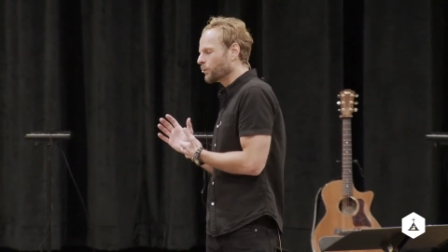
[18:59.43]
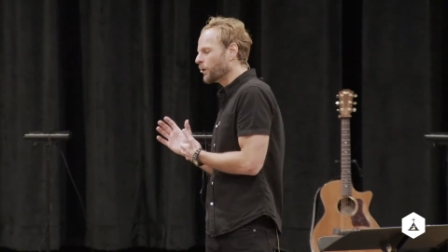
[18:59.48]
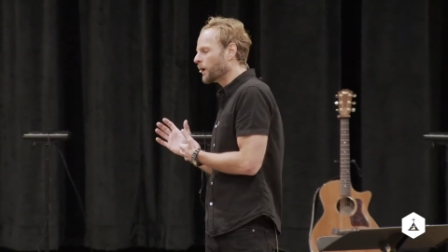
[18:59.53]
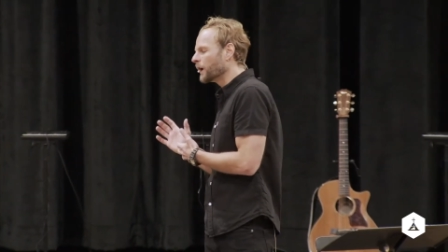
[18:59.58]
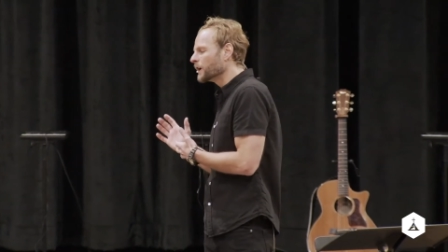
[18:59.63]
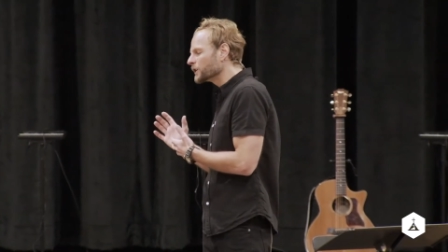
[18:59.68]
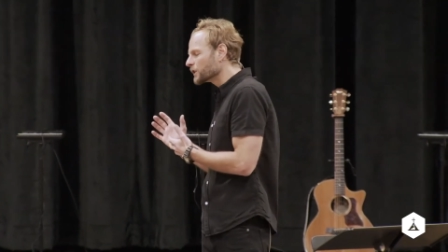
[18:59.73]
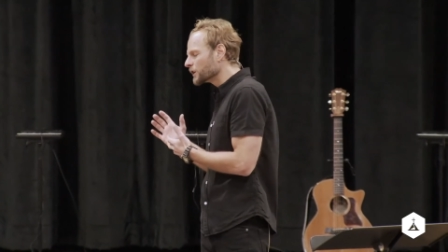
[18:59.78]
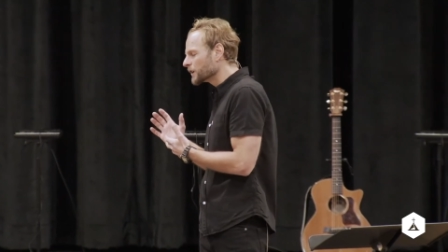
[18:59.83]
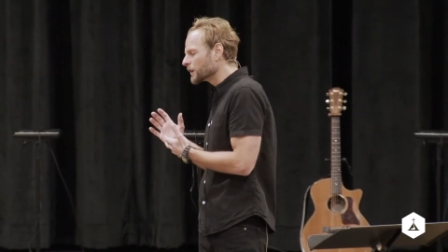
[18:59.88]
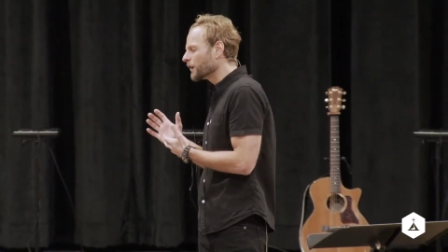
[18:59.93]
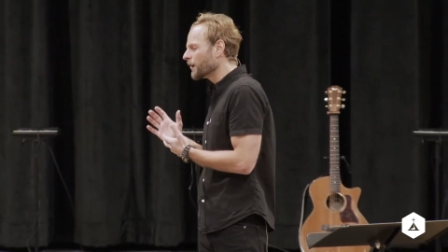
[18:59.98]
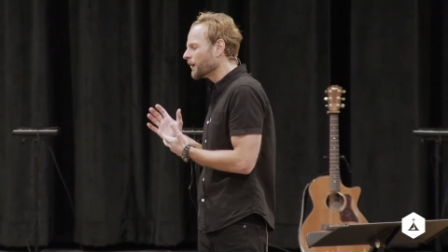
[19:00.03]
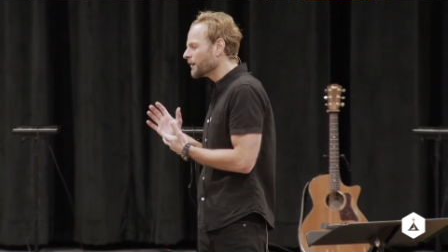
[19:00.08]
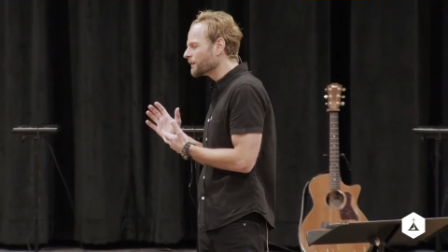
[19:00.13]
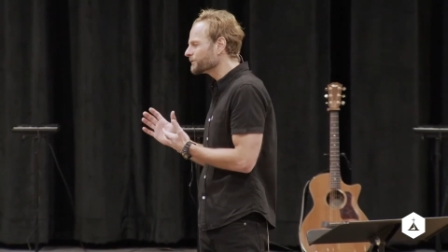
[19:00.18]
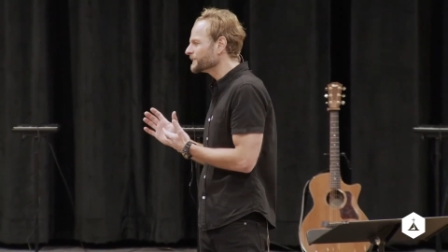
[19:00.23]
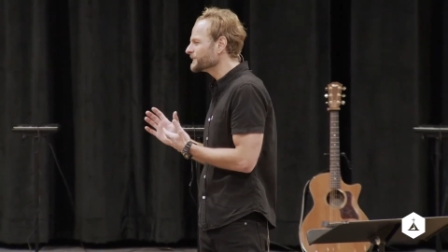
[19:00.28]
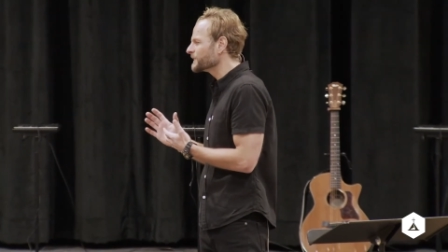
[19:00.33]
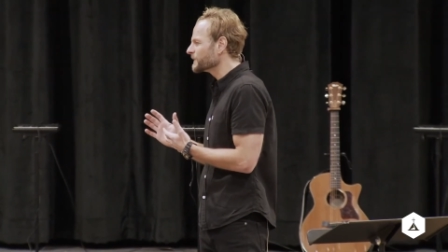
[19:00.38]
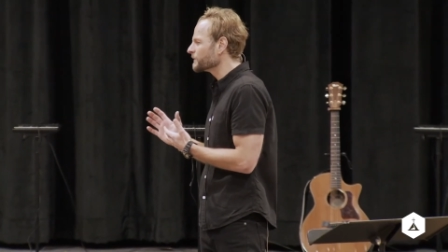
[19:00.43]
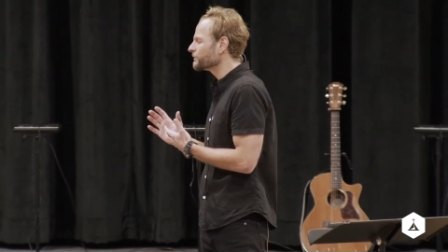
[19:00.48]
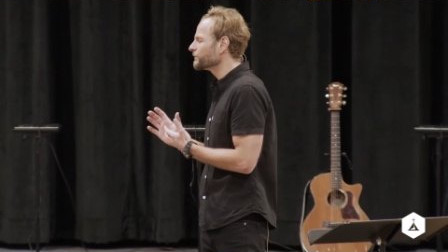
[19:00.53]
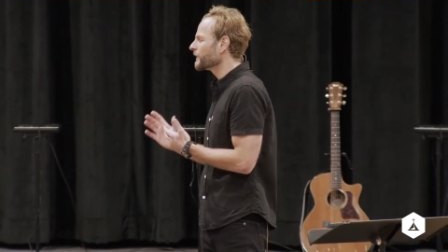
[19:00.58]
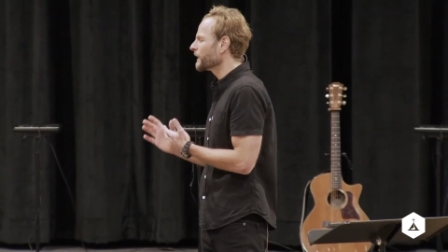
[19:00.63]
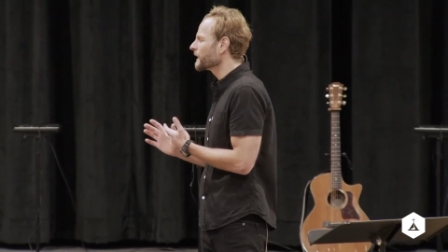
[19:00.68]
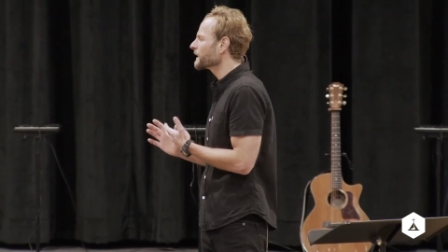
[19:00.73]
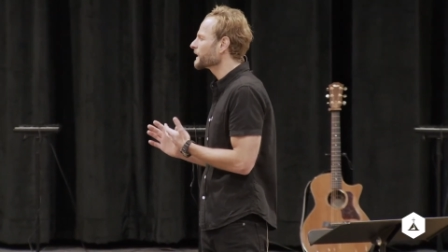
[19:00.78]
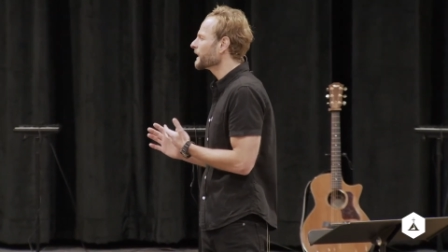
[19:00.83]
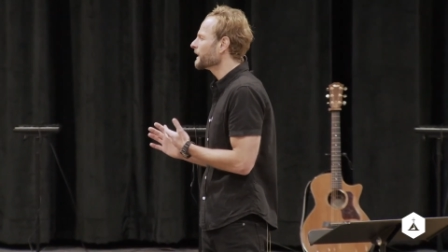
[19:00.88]
wandering off into the
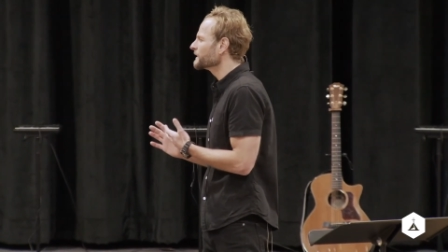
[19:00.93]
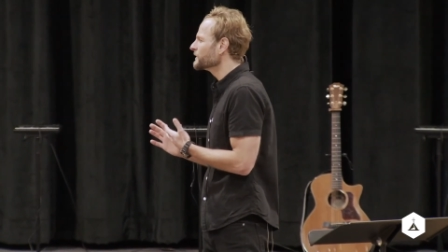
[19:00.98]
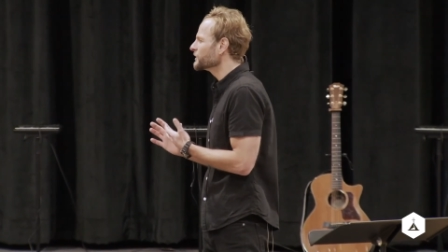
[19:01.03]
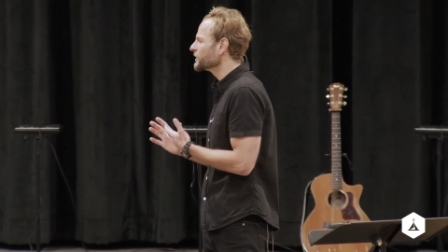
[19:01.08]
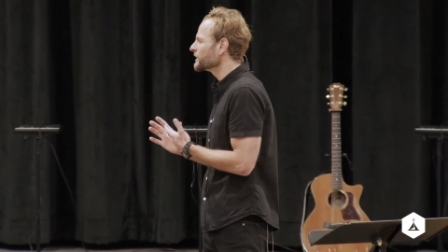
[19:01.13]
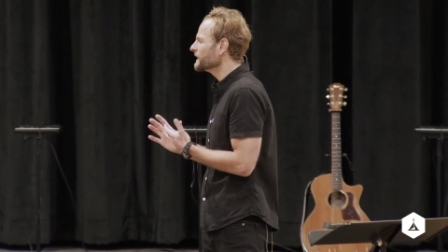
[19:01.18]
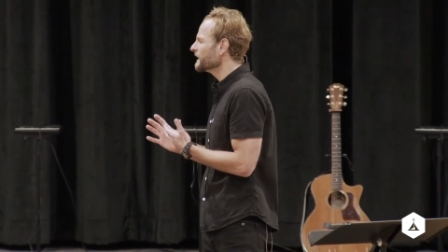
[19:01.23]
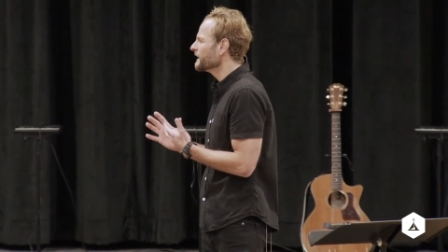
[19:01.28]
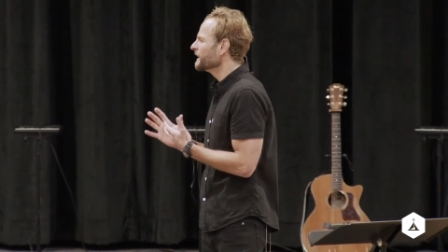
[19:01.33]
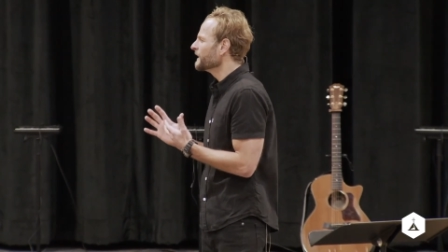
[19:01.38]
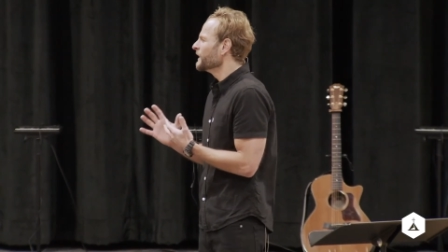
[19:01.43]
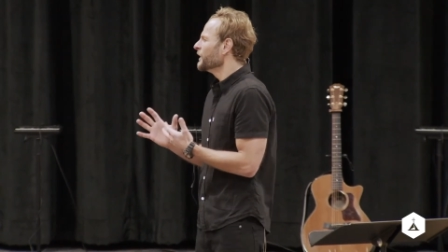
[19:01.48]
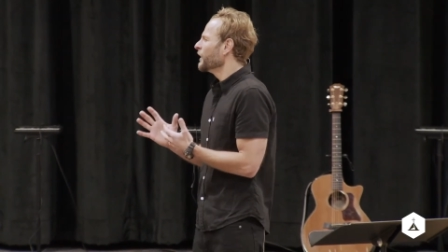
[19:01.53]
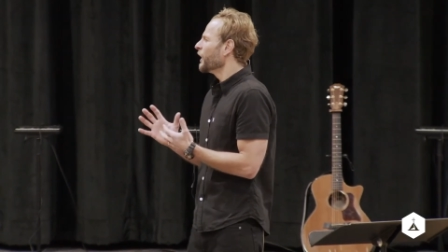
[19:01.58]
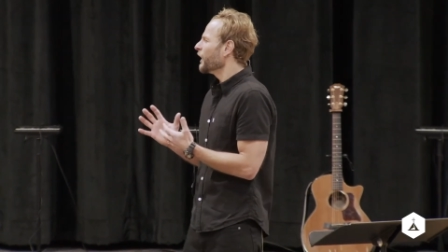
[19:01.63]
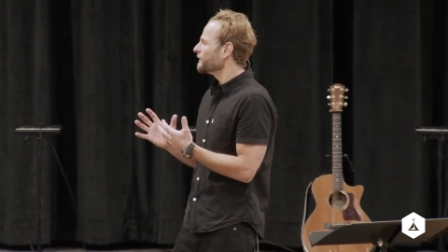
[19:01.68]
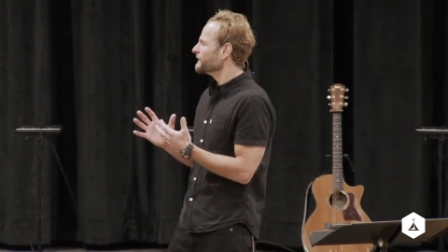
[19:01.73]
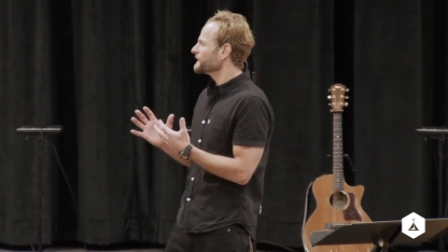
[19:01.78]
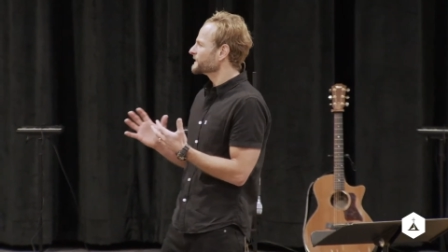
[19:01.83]
far country, all of a